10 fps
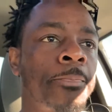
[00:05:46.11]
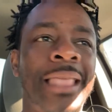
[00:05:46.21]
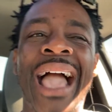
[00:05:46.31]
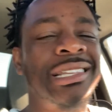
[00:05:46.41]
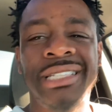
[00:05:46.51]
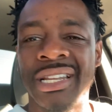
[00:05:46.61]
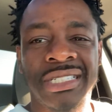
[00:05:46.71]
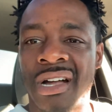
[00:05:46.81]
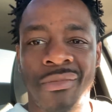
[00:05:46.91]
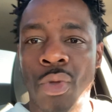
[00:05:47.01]
I could tell it's
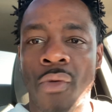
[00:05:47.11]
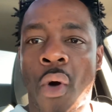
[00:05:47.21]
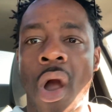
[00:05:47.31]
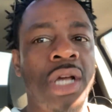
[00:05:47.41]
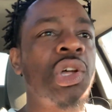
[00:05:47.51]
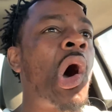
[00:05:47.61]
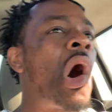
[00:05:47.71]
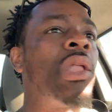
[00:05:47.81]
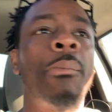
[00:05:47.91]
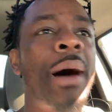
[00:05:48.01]
an up north car because
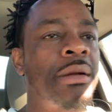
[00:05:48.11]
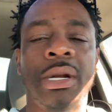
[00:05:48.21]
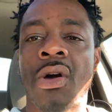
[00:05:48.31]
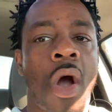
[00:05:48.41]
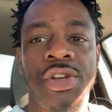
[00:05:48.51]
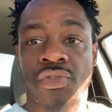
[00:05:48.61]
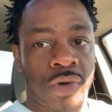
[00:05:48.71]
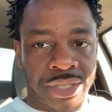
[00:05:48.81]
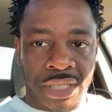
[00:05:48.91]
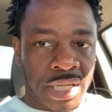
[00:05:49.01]
all the bottom of the car is
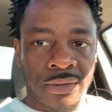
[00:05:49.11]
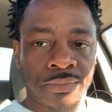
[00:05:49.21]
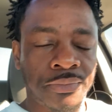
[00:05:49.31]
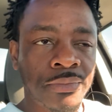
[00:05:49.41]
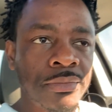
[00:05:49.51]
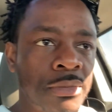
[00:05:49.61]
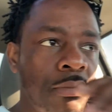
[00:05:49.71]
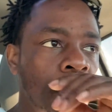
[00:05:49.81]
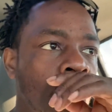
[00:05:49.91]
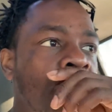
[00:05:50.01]
rusty.
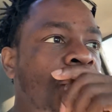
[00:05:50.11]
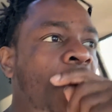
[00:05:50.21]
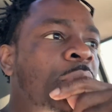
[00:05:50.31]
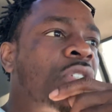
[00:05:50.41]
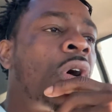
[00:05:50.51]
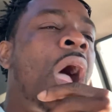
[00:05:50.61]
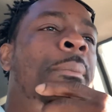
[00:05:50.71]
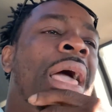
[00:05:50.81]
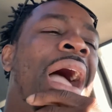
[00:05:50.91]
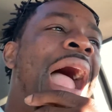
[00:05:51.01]
You feel me? So
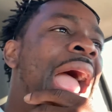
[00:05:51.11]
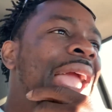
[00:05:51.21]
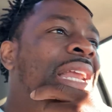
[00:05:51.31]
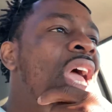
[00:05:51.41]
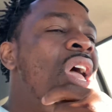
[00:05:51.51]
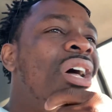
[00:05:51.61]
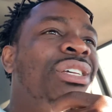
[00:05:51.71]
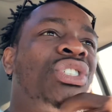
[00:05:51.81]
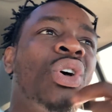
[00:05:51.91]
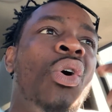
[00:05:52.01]
I'm like, all right.
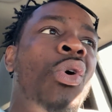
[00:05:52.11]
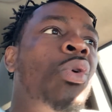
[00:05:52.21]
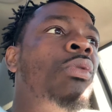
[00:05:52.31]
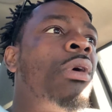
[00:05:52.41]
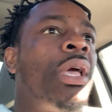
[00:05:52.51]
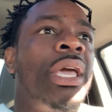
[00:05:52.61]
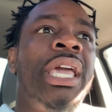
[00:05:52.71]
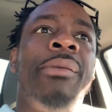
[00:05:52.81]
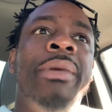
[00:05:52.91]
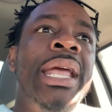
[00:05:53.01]
So
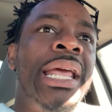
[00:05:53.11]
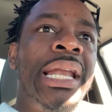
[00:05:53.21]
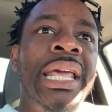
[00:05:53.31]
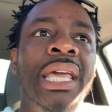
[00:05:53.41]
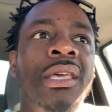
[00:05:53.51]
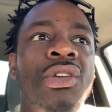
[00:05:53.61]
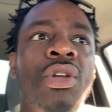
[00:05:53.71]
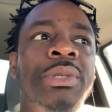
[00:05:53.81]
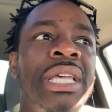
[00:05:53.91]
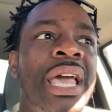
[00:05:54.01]
immediately, you
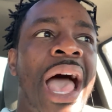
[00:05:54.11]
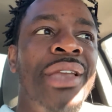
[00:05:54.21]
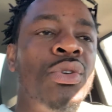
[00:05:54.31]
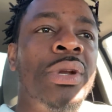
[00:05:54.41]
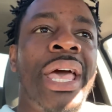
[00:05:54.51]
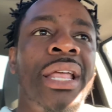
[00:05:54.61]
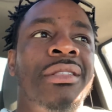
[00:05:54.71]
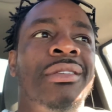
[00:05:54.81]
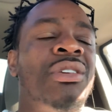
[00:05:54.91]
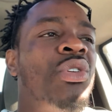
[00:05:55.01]
know what I'm saying? I knew that,
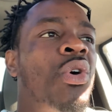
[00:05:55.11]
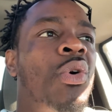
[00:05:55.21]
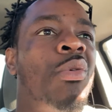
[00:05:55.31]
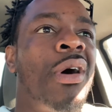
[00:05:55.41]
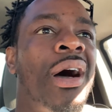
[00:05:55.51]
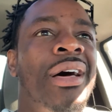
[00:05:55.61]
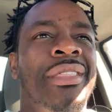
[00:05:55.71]
you know, uh,